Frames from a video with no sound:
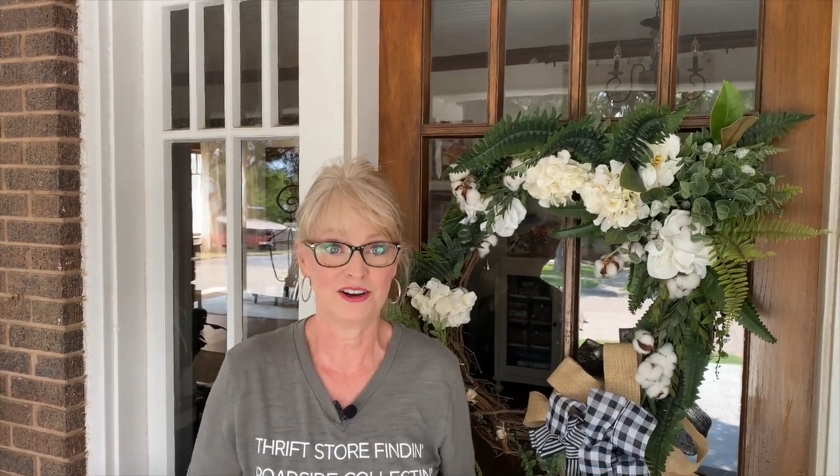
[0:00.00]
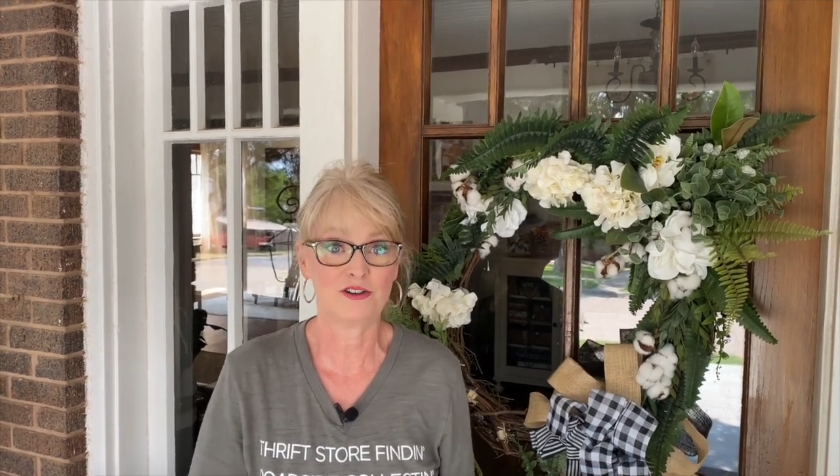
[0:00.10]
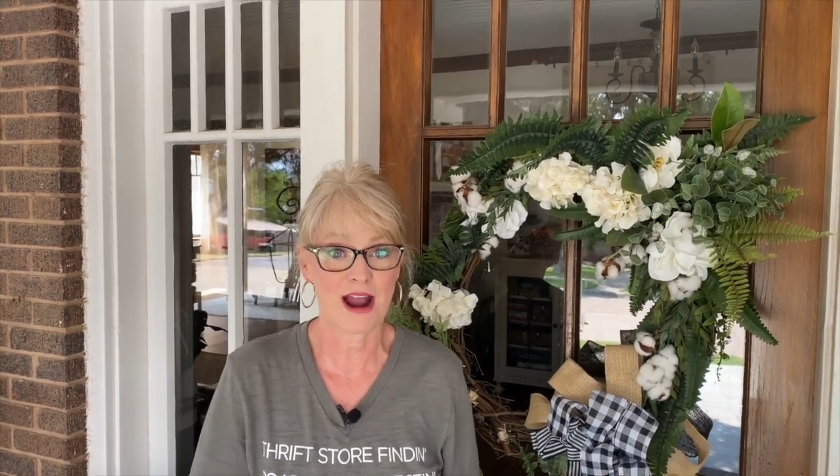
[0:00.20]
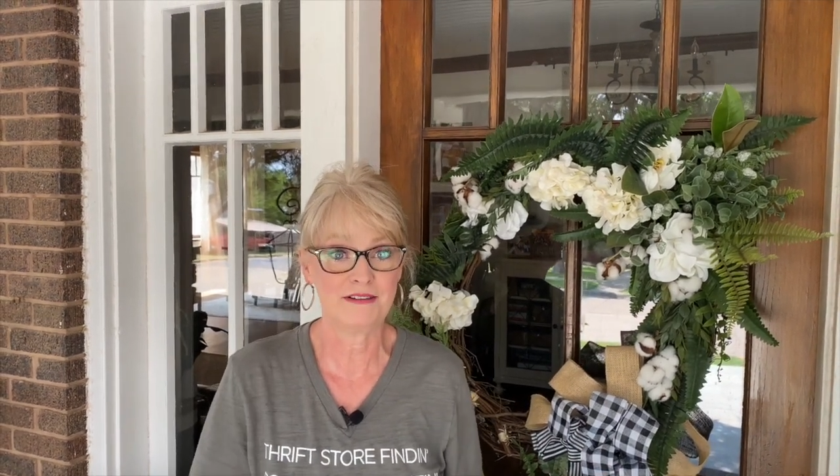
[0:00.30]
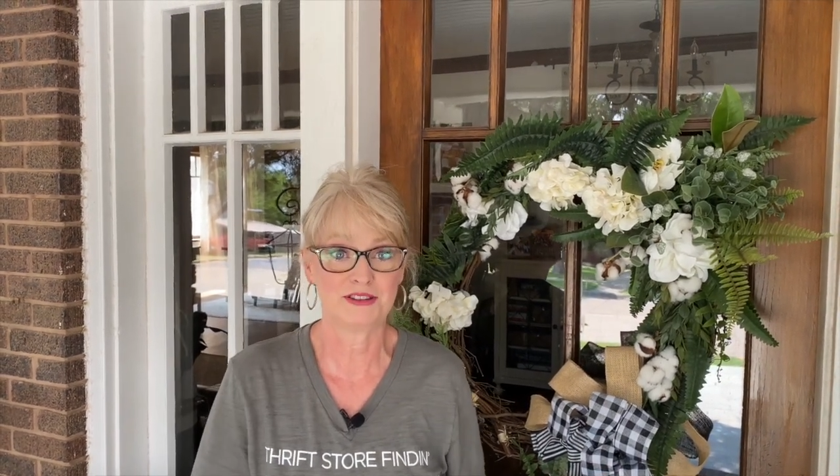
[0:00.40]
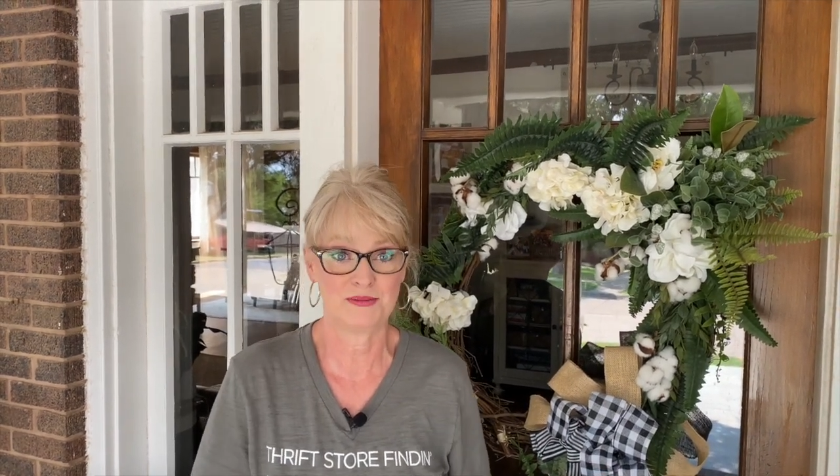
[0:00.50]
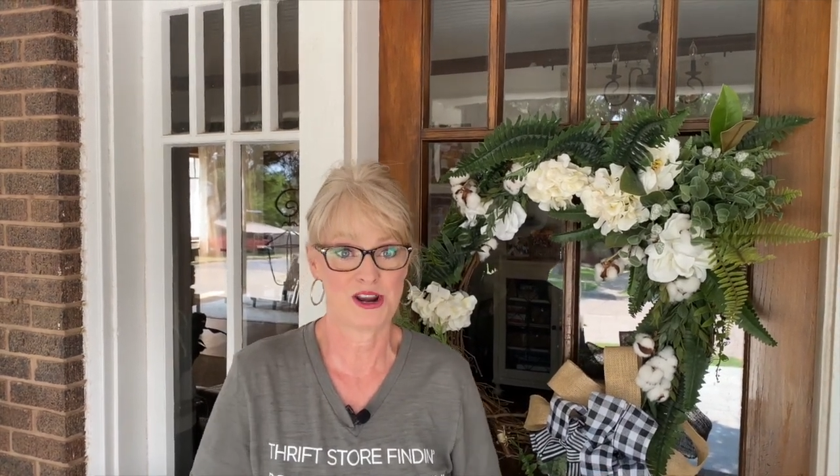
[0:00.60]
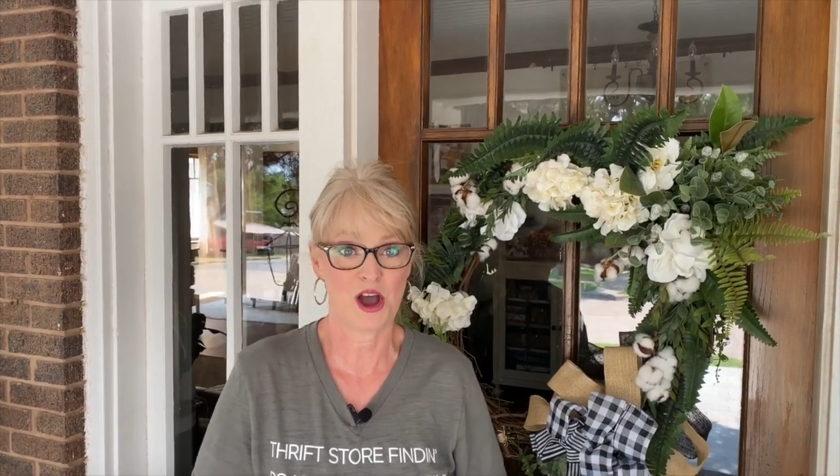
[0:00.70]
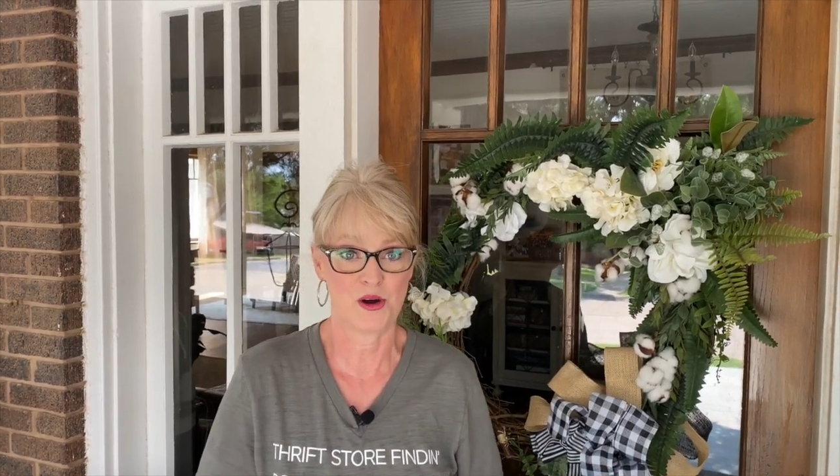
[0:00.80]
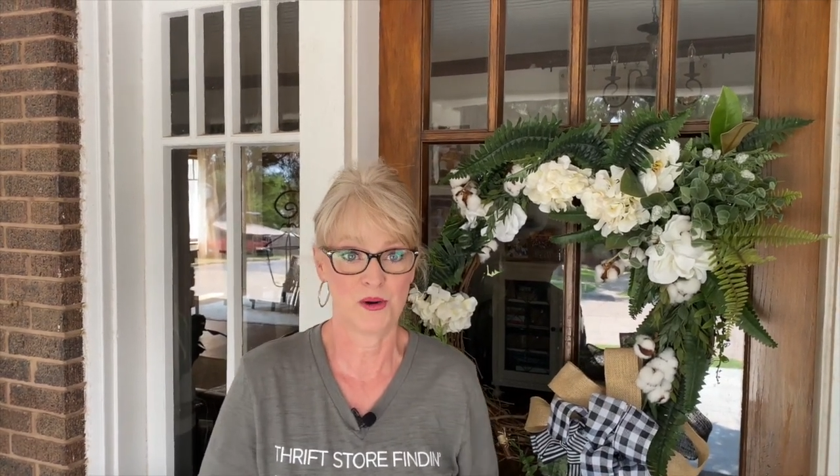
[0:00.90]
Craftsman
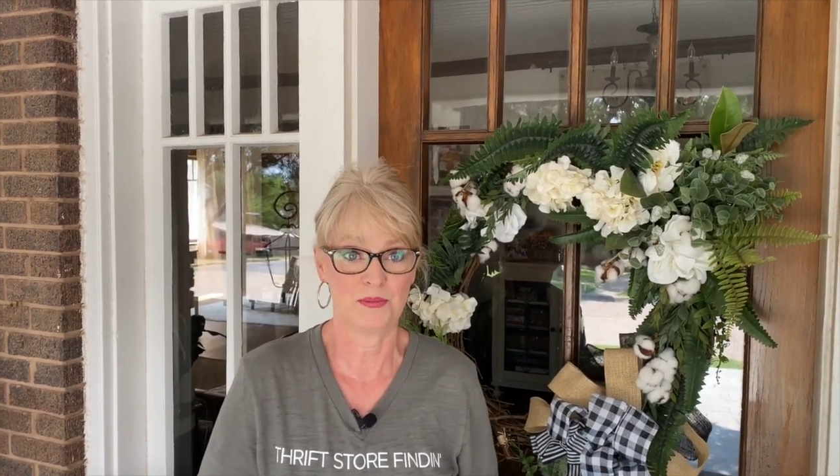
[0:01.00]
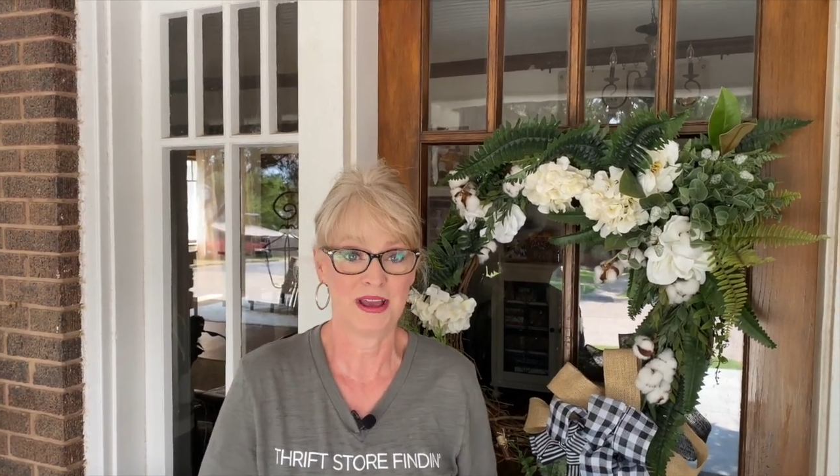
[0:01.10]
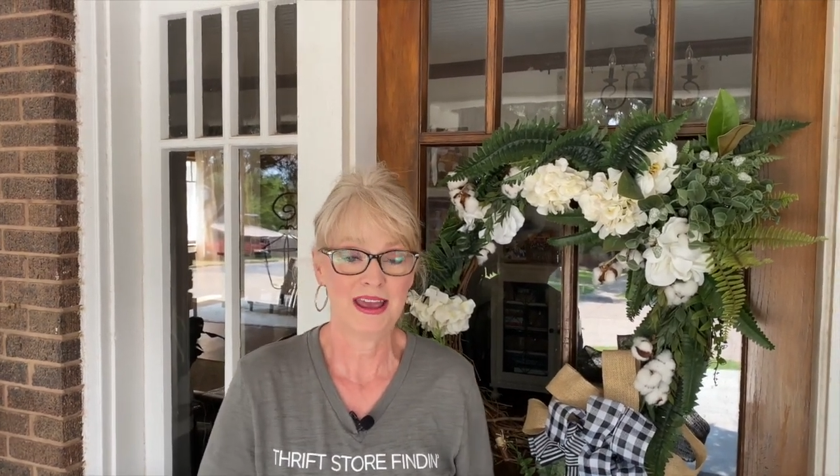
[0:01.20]
home.